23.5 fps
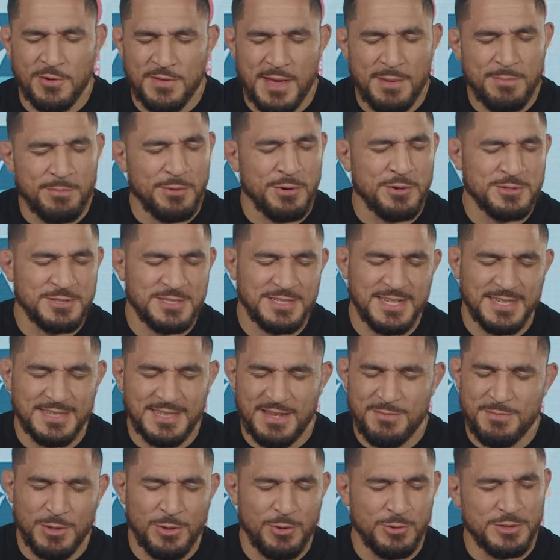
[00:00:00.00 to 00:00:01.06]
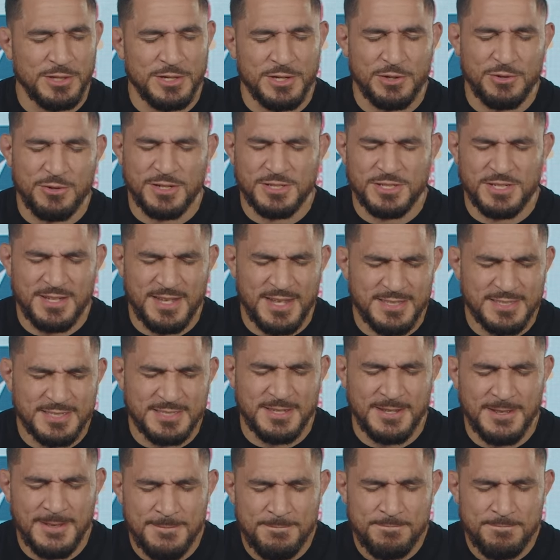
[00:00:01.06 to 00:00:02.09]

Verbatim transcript: that person that they've been holding a grudge against,